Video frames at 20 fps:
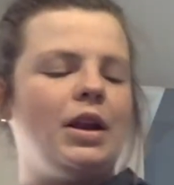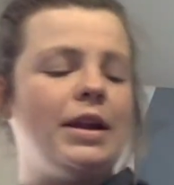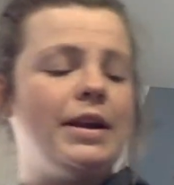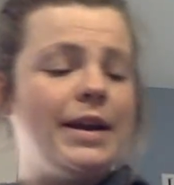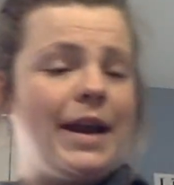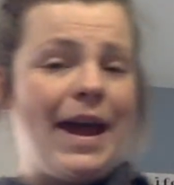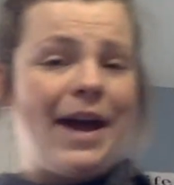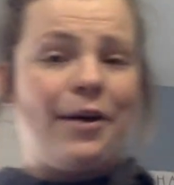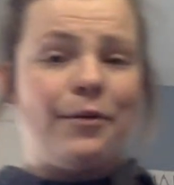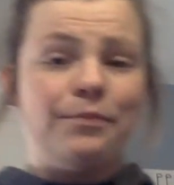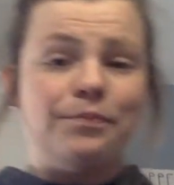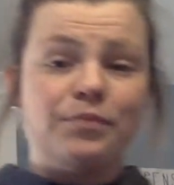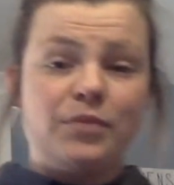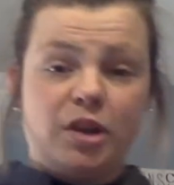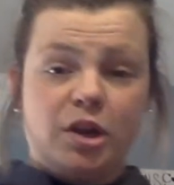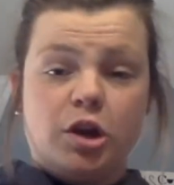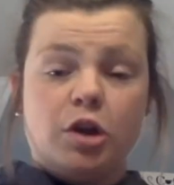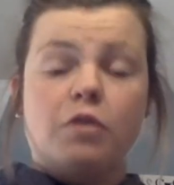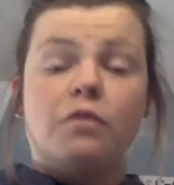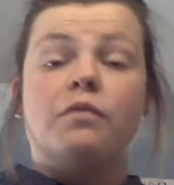Now,
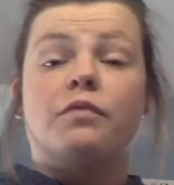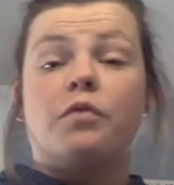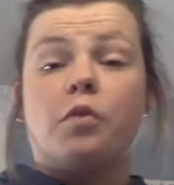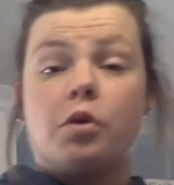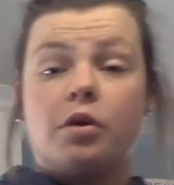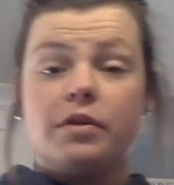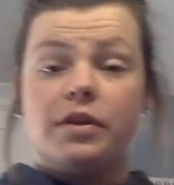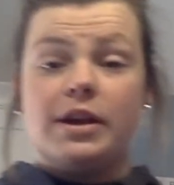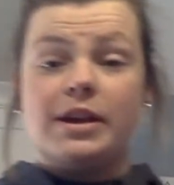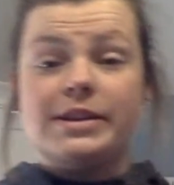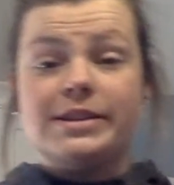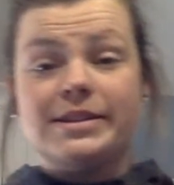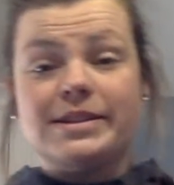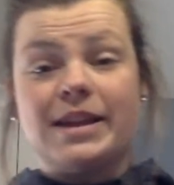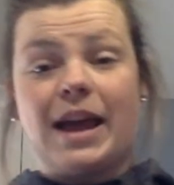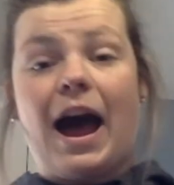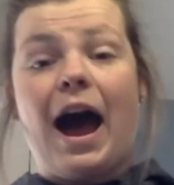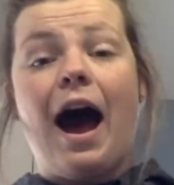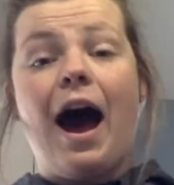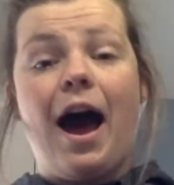for this,
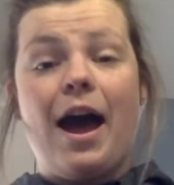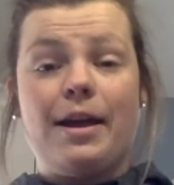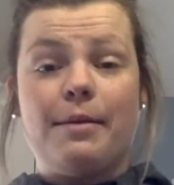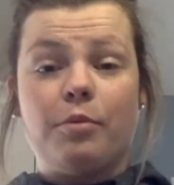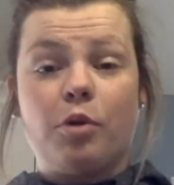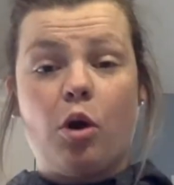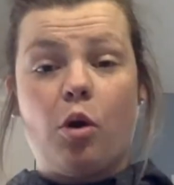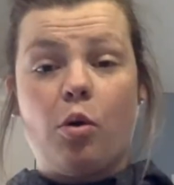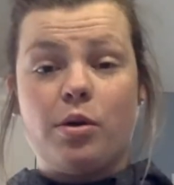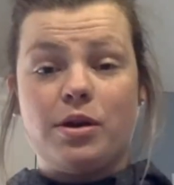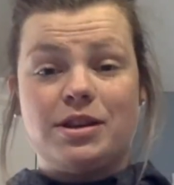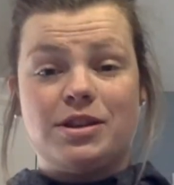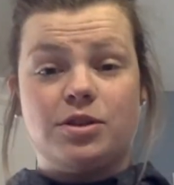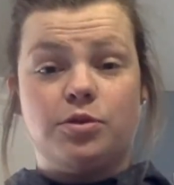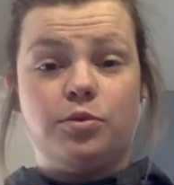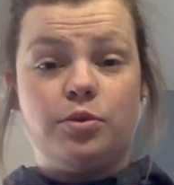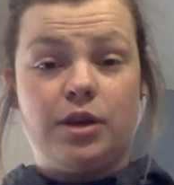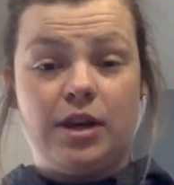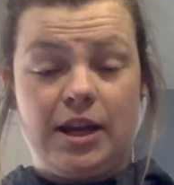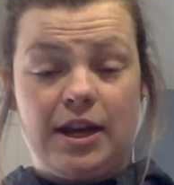I am going to
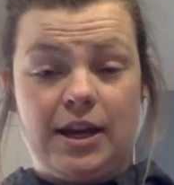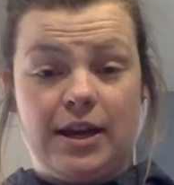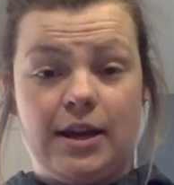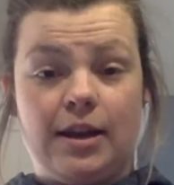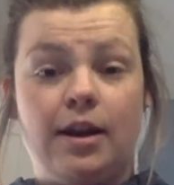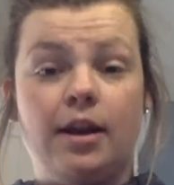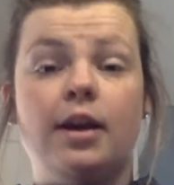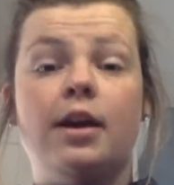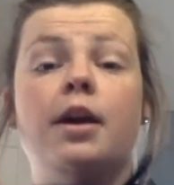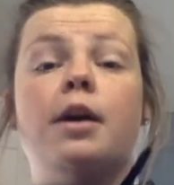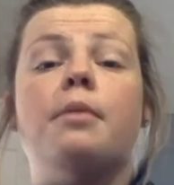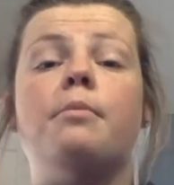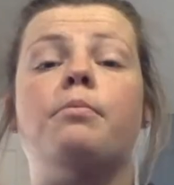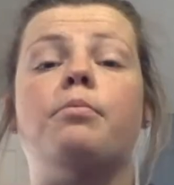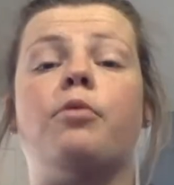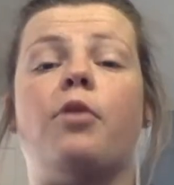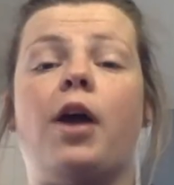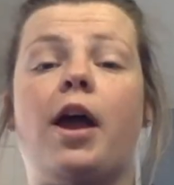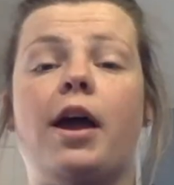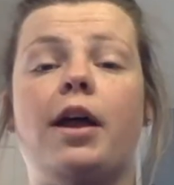need
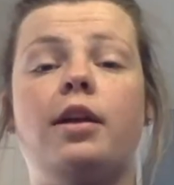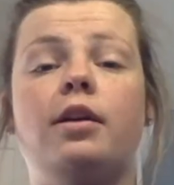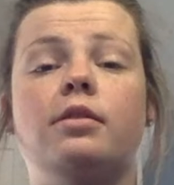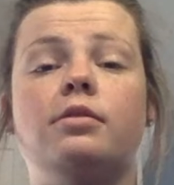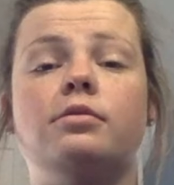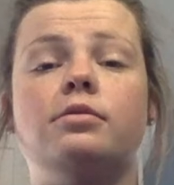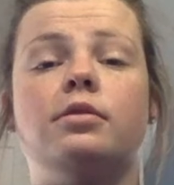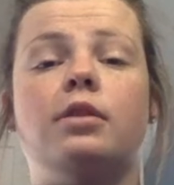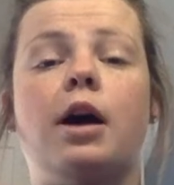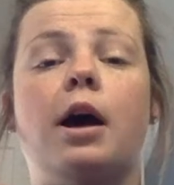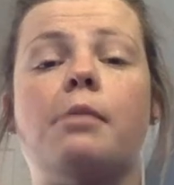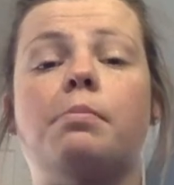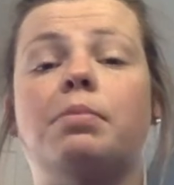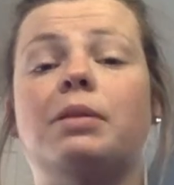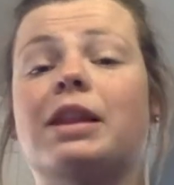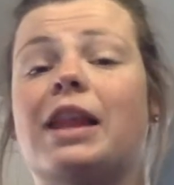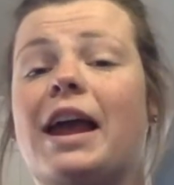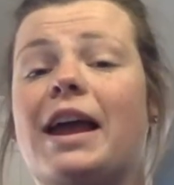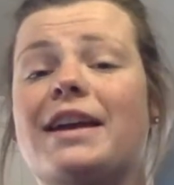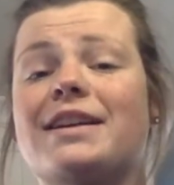bread, a
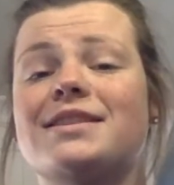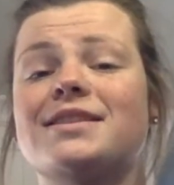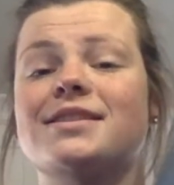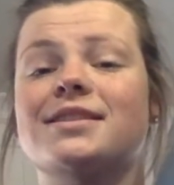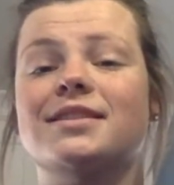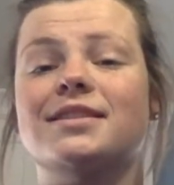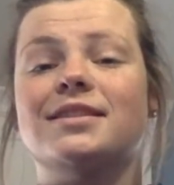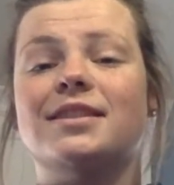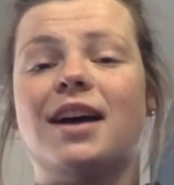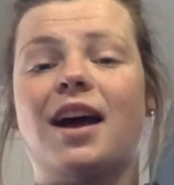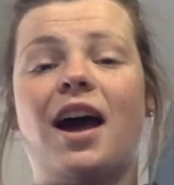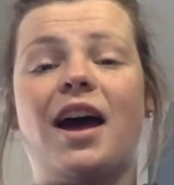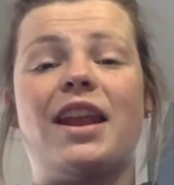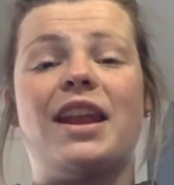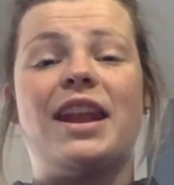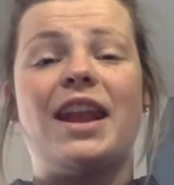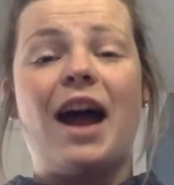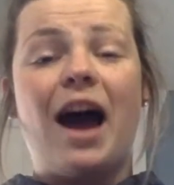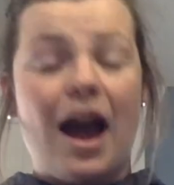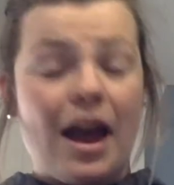plate, a
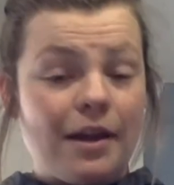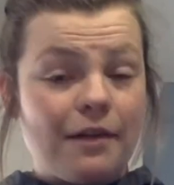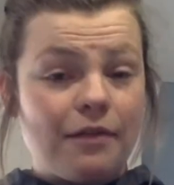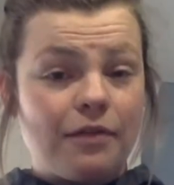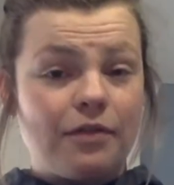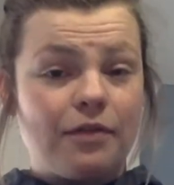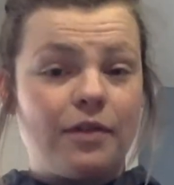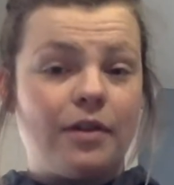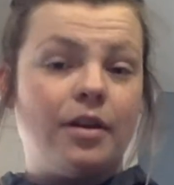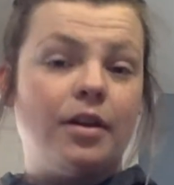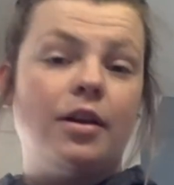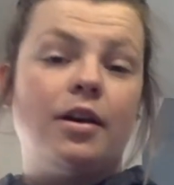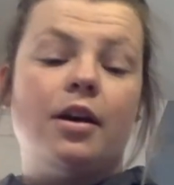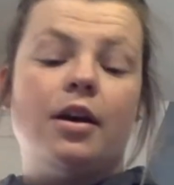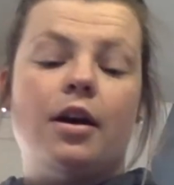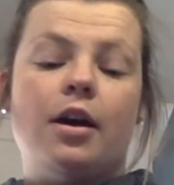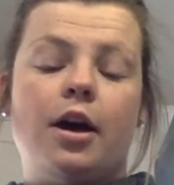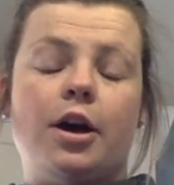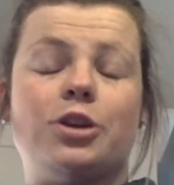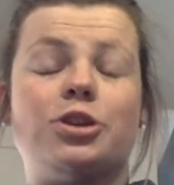knife,
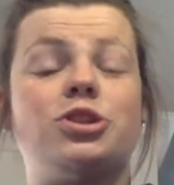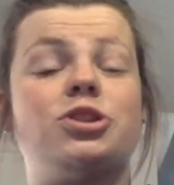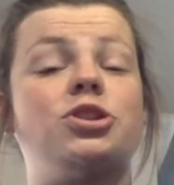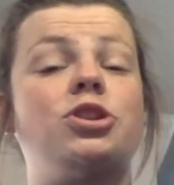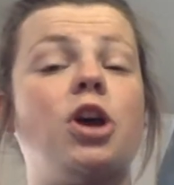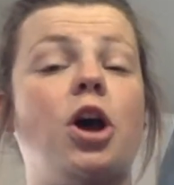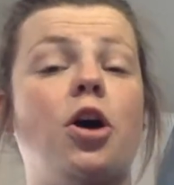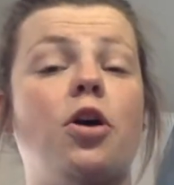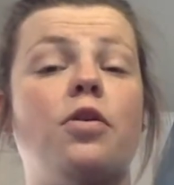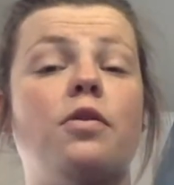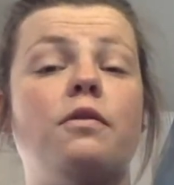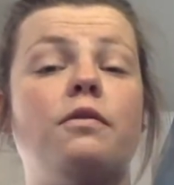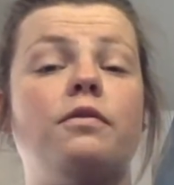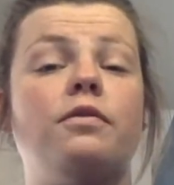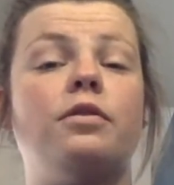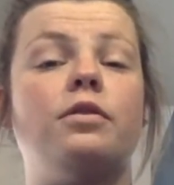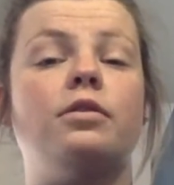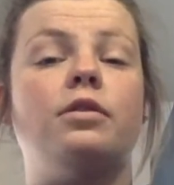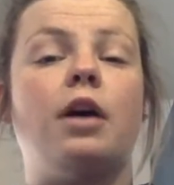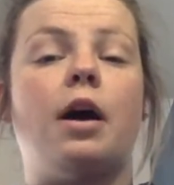a stove,
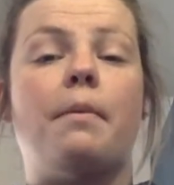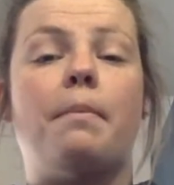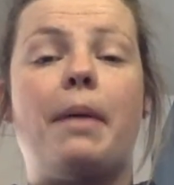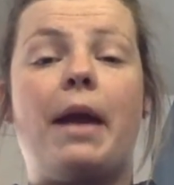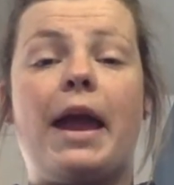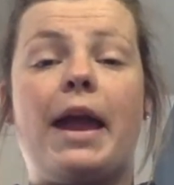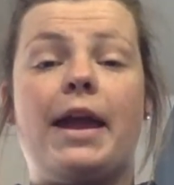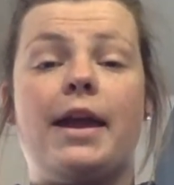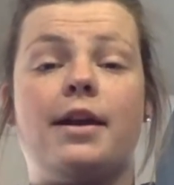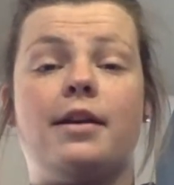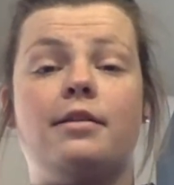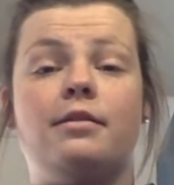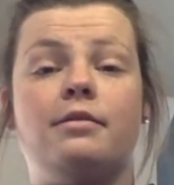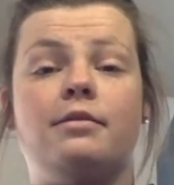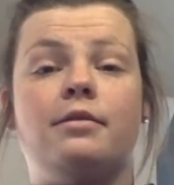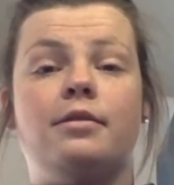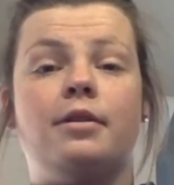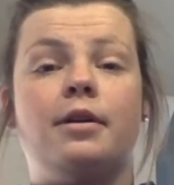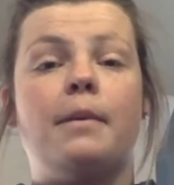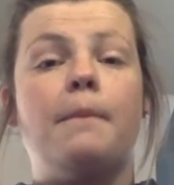a pan,
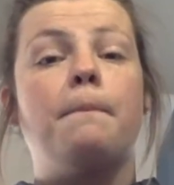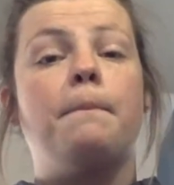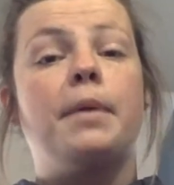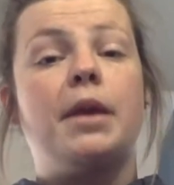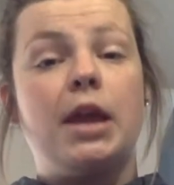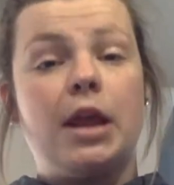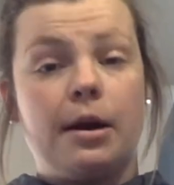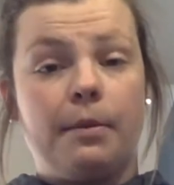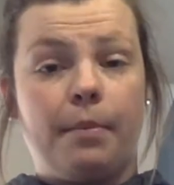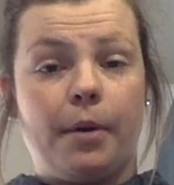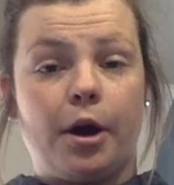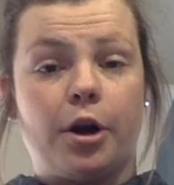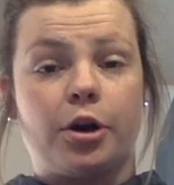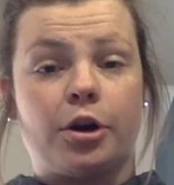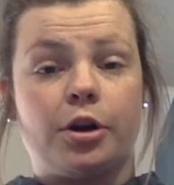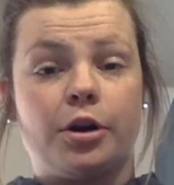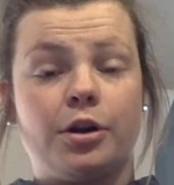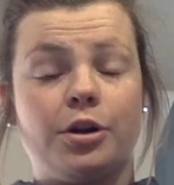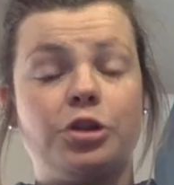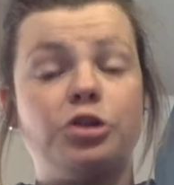peanut butter,
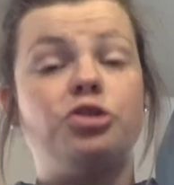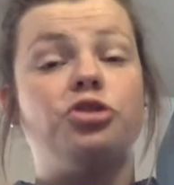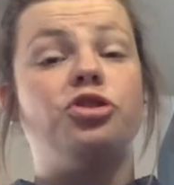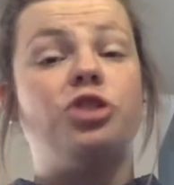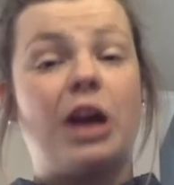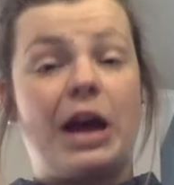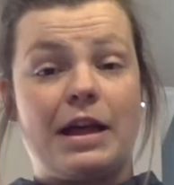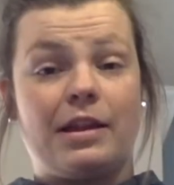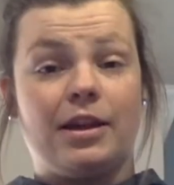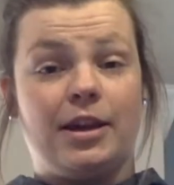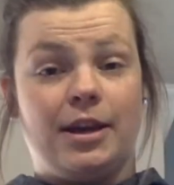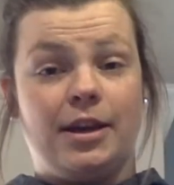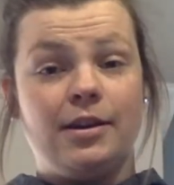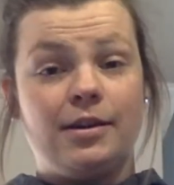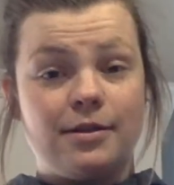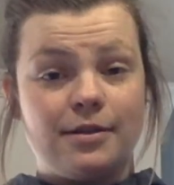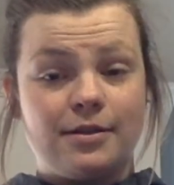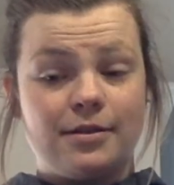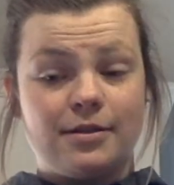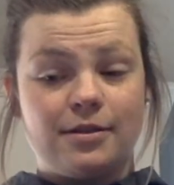jelly,
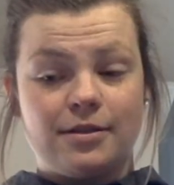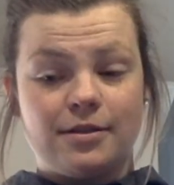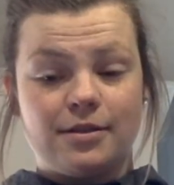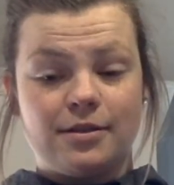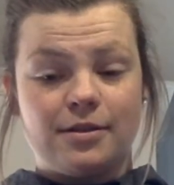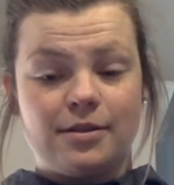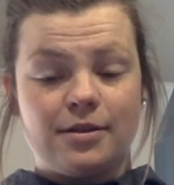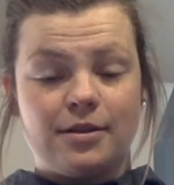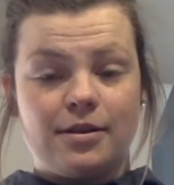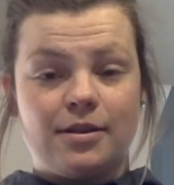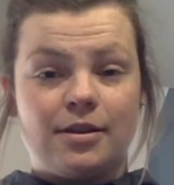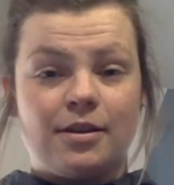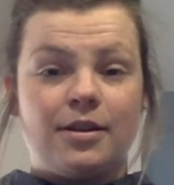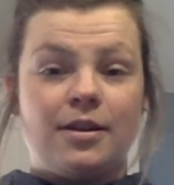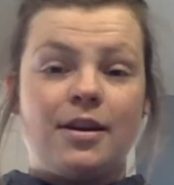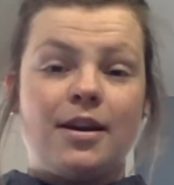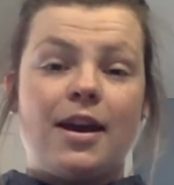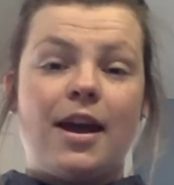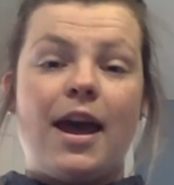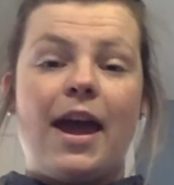
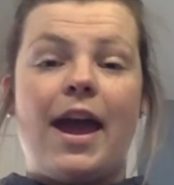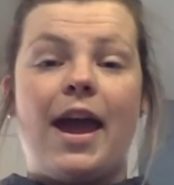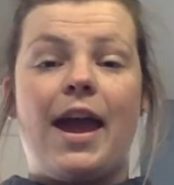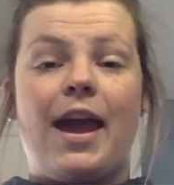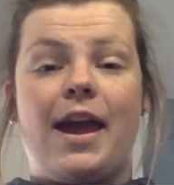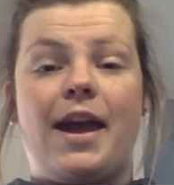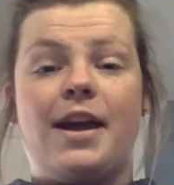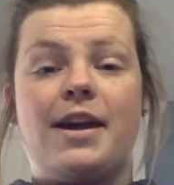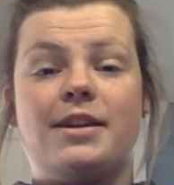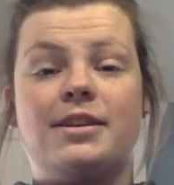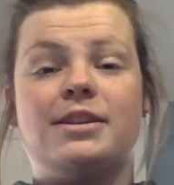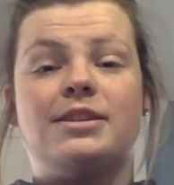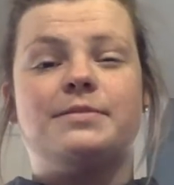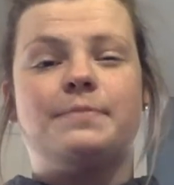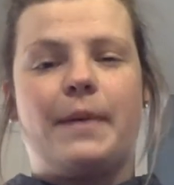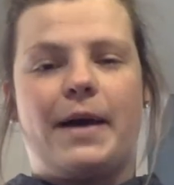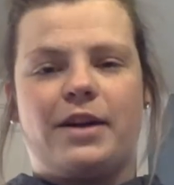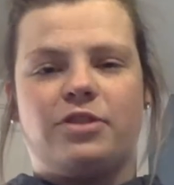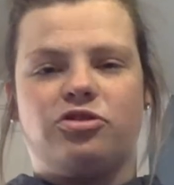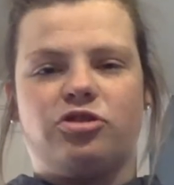and a
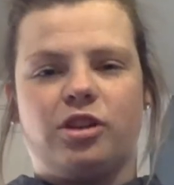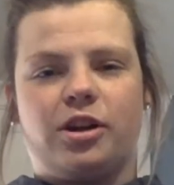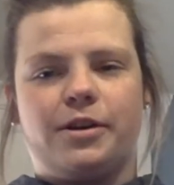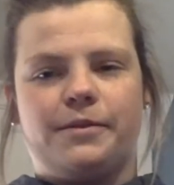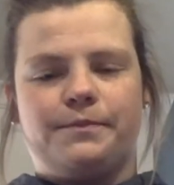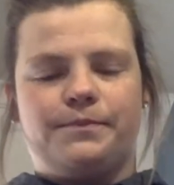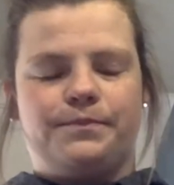spatula.